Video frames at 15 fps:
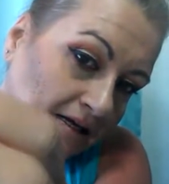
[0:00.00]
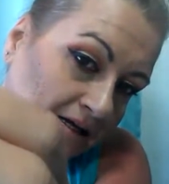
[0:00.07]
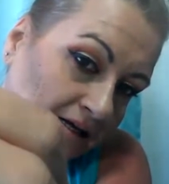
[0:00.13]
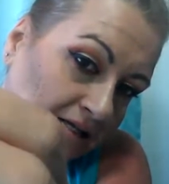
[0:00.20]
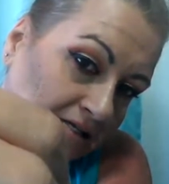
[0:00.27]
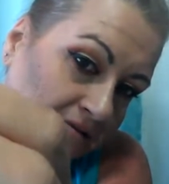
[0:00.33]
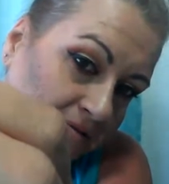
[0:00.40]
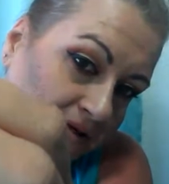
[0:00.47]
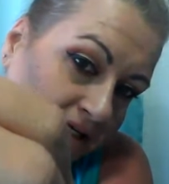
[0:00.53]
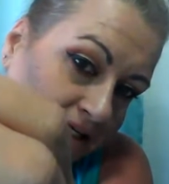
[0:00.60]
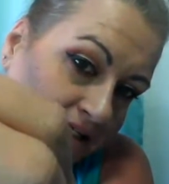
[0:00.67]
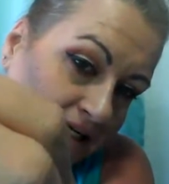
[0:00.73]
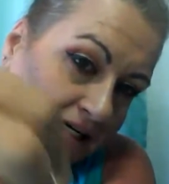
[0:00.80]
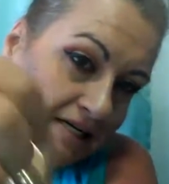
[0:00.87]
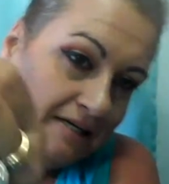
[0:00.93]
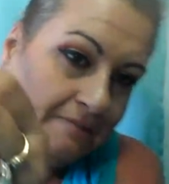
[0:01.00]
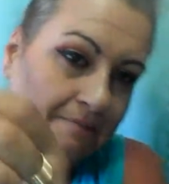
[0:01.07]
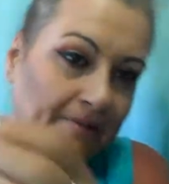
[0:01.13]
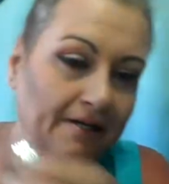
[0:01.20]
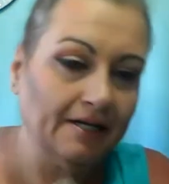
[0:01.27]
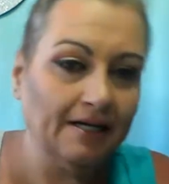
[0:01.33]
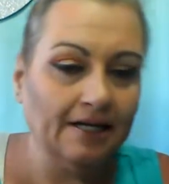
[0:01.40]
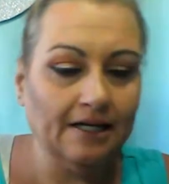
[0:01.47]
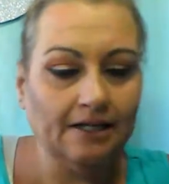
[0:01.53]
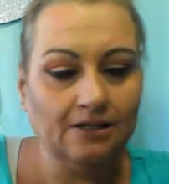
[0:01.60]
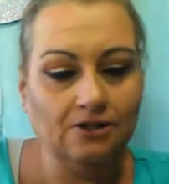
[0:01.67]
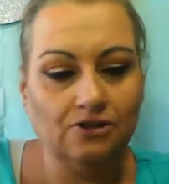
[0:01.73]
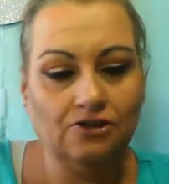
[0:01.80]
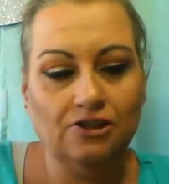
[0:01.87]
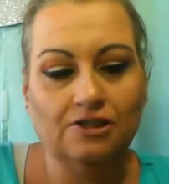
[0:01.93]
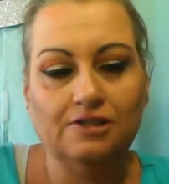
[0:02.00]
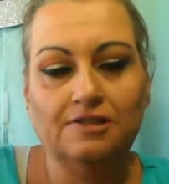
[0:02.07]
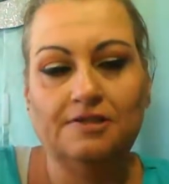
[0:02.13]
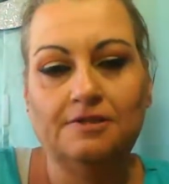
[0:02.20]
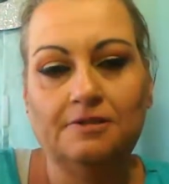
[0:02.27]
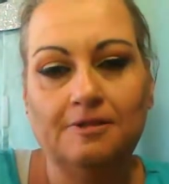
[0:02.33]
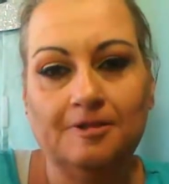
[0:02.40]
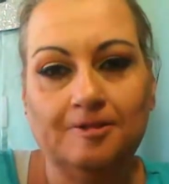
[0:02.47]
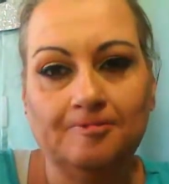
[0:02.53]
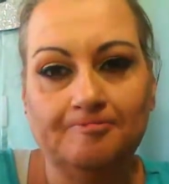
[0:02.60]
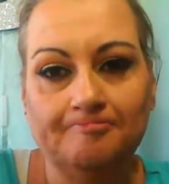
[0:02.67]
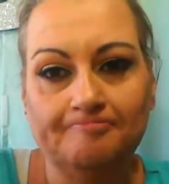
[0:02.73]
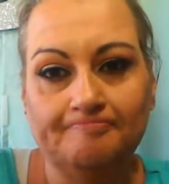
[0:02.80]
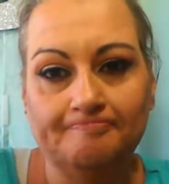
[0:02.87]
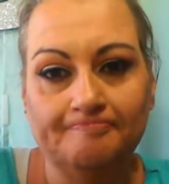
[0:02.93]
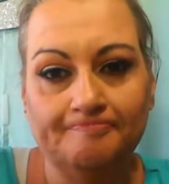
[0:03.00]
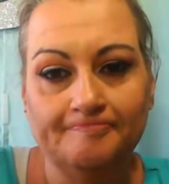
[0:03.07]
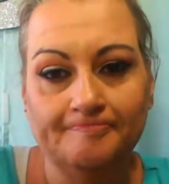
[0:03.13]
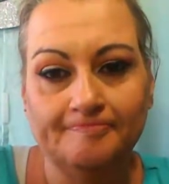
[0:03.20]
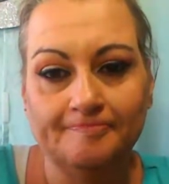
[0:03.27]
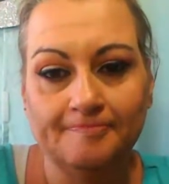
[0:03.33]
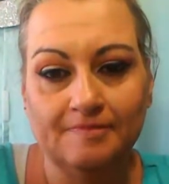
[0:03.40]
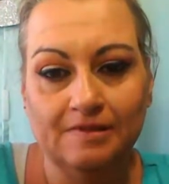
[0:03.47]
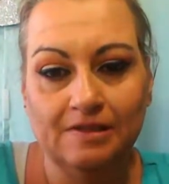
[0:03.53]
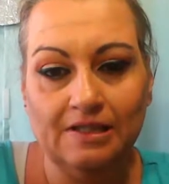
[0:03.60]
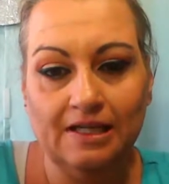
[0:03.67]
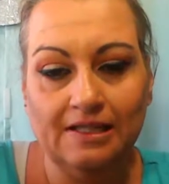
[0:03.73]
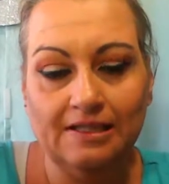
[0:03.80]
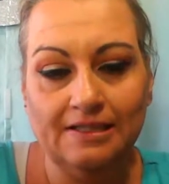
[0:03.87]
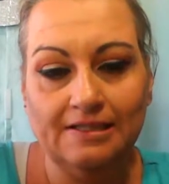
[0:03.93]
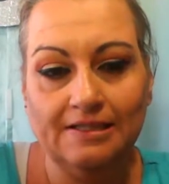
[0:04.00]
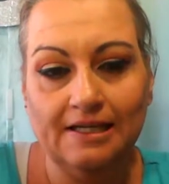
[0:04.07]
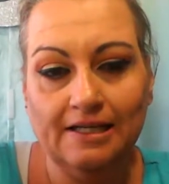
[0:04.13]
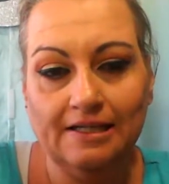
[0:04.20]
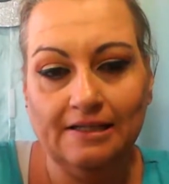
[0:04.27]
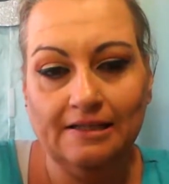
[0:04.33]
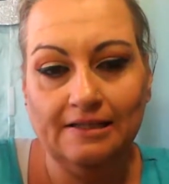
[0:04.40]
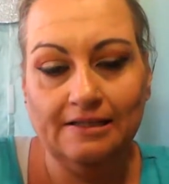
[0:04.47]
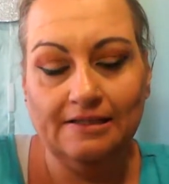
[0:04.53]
It's really tiny, but it just take this side,